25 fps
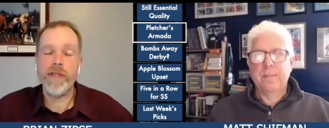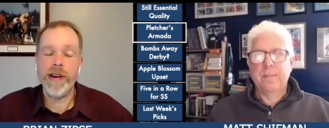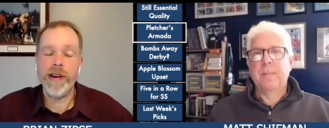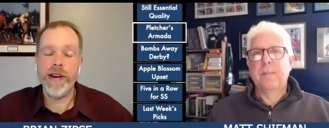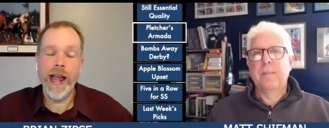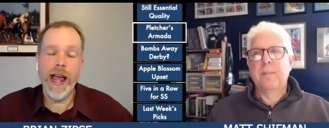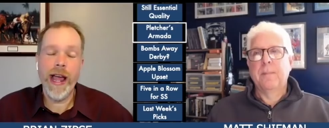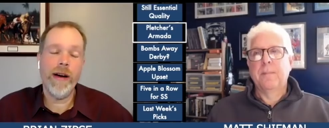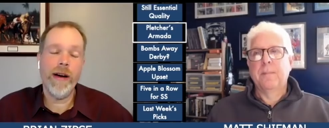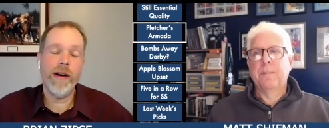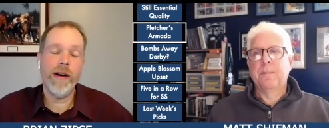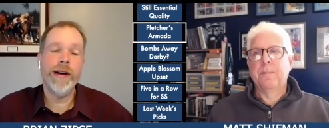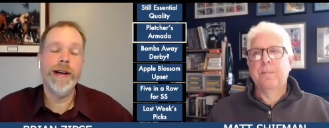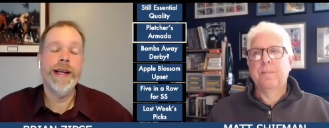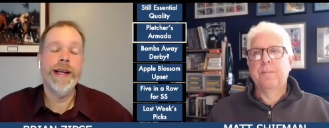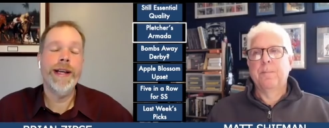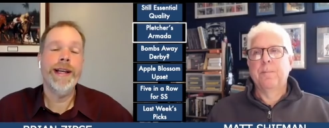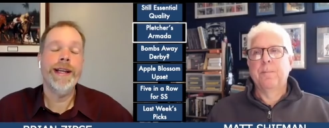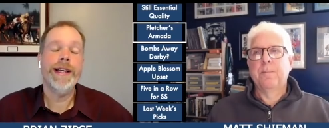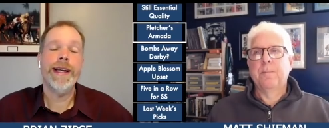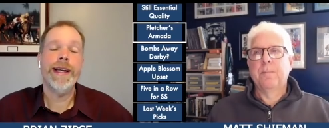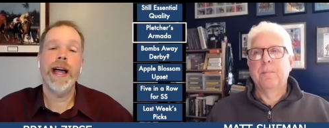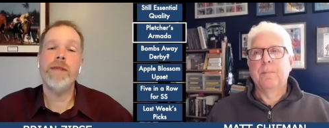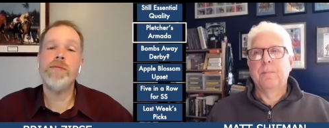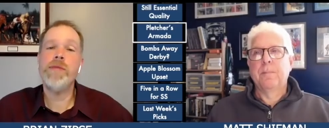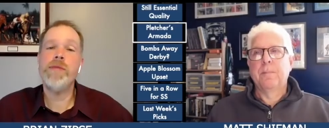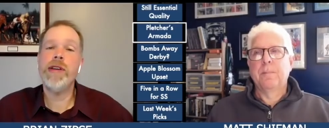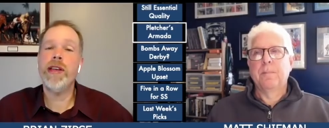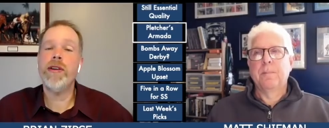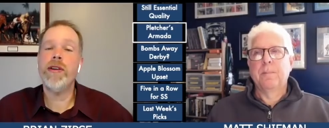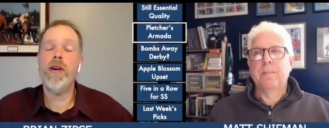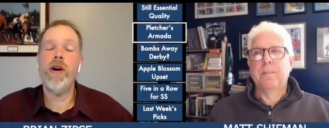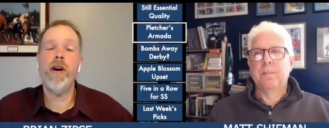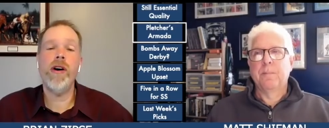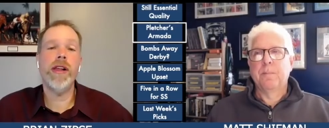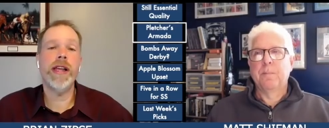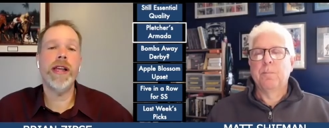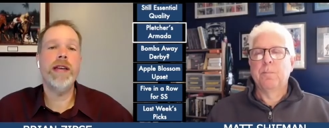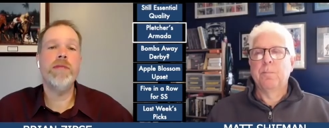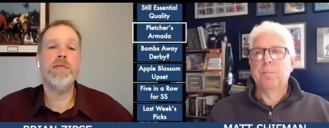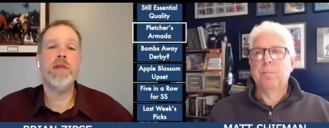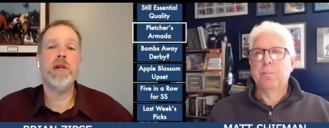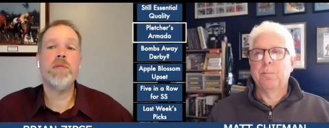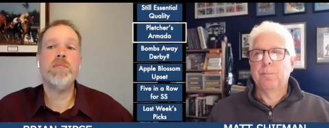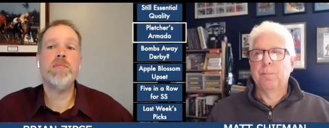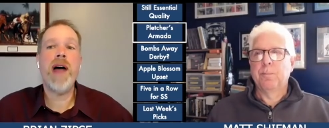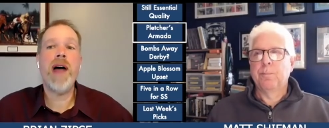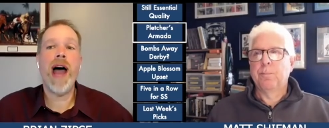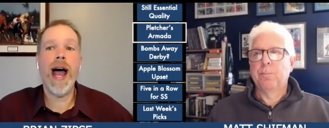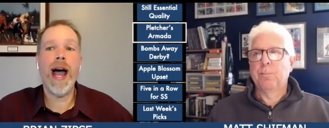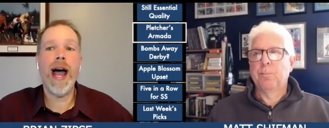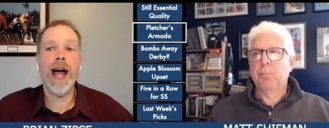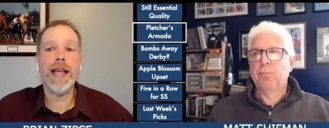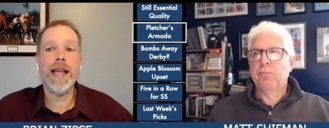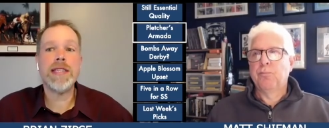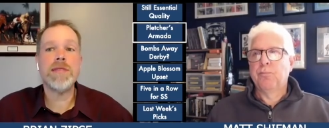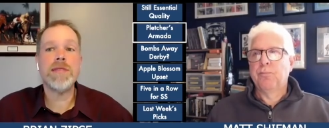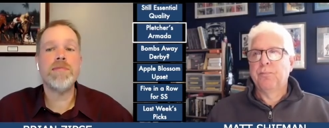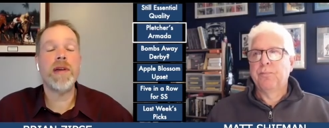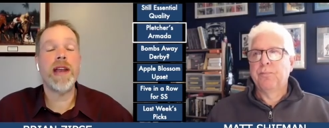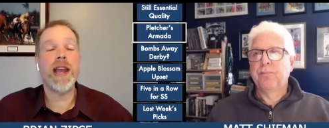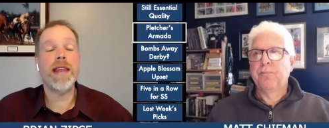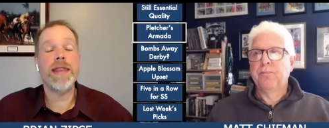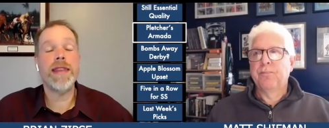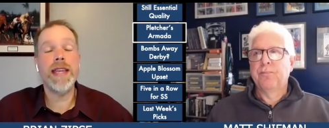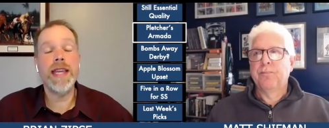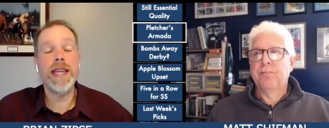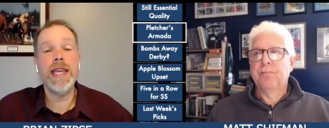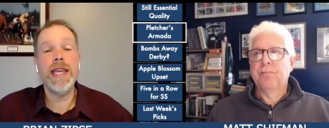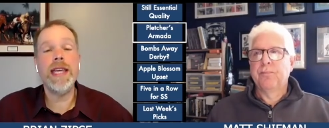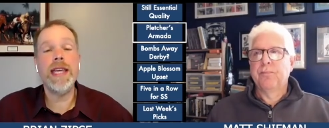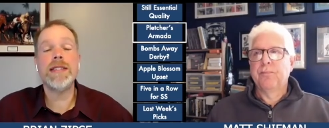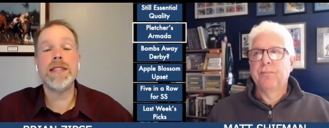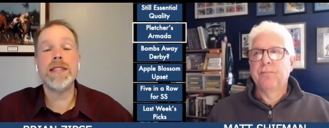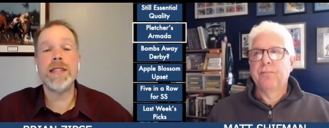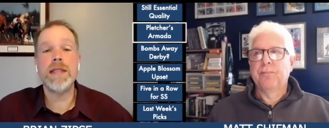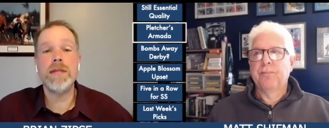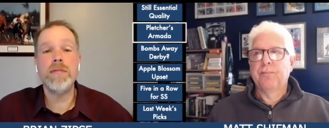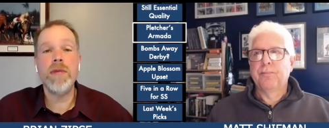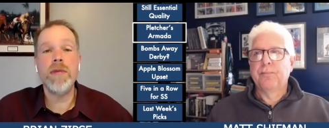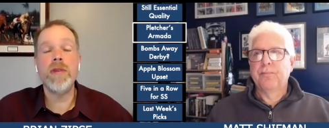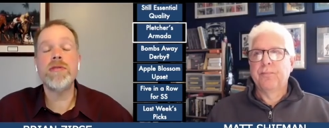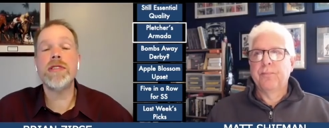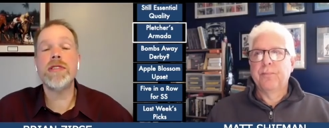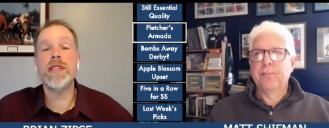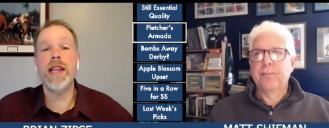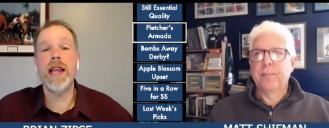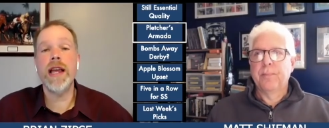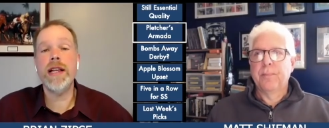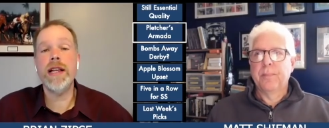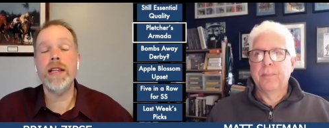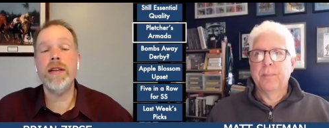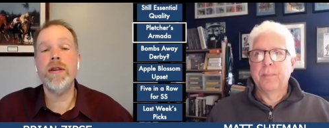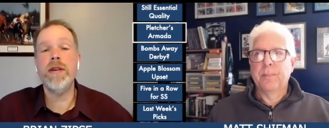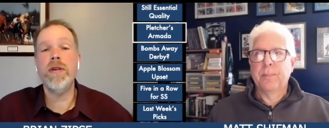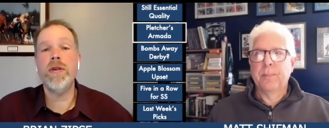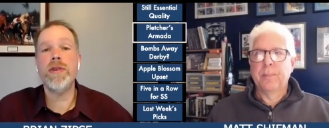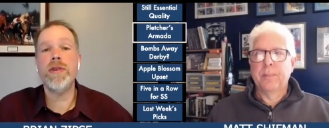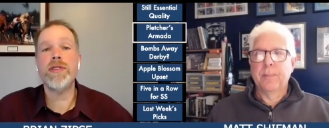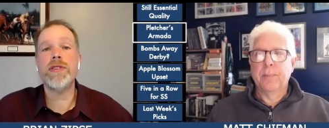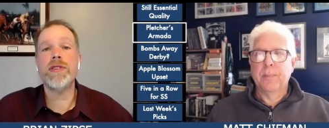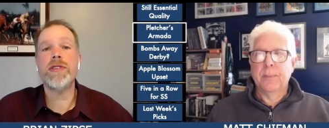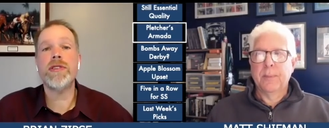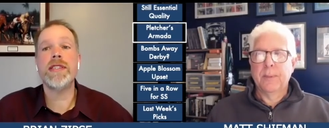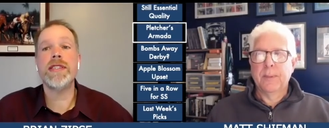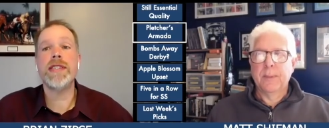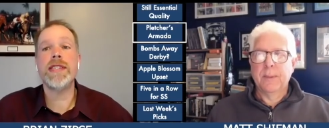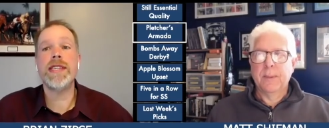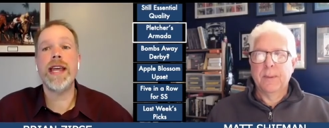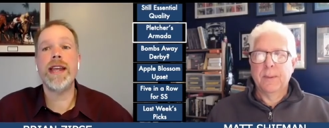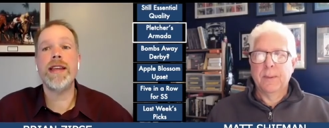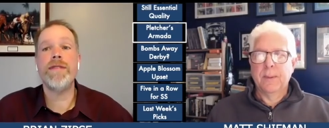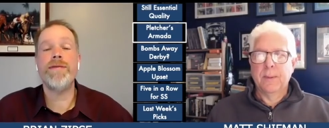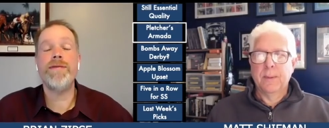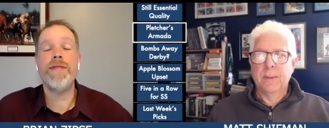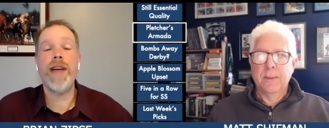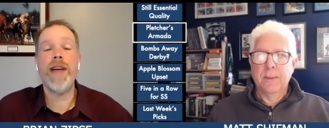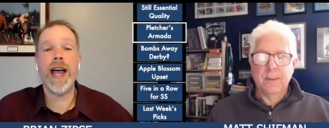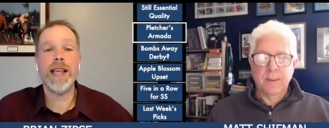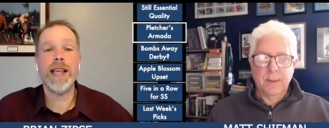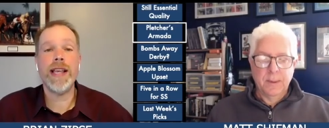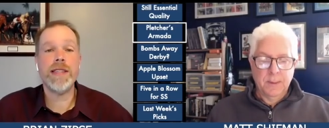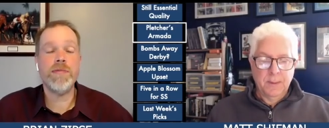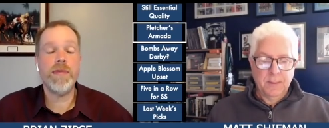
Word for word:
Speaker 1: now, I'm going to call him a pass, but I think he is the most likely horse to set a fast